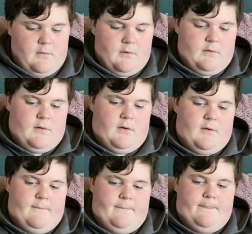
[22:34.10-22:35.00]
It's
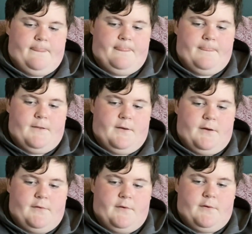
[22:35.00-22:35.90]
um,
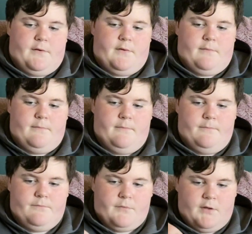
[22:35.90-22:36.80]
another,
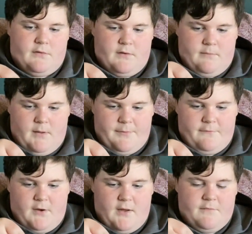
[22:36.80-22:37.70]
let's see, Mepps
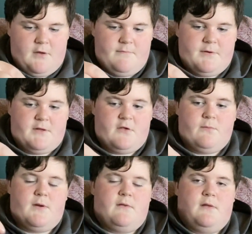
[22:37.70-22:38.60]
5, yep. But this
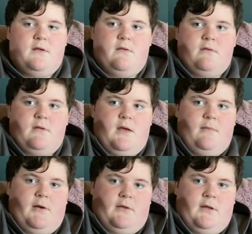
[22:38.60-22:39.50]
one is a
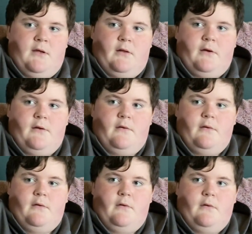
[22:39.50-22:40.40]
Musky Killer.
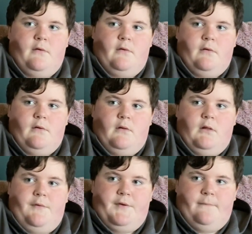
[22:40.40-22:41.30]

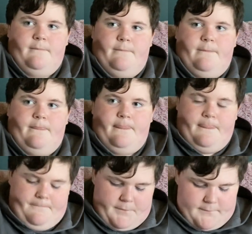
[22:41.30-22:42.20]
Love it.
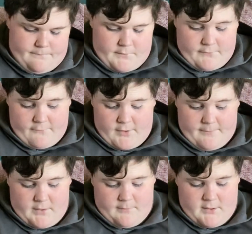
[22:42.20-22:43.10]
But the river I'm
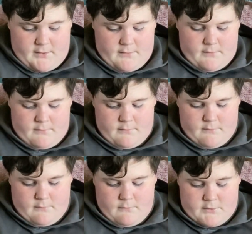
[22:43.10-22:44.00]
going to be in,
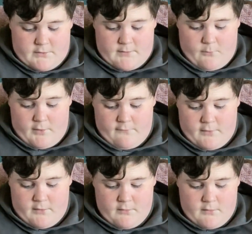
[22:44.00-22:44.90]
which is the Moira,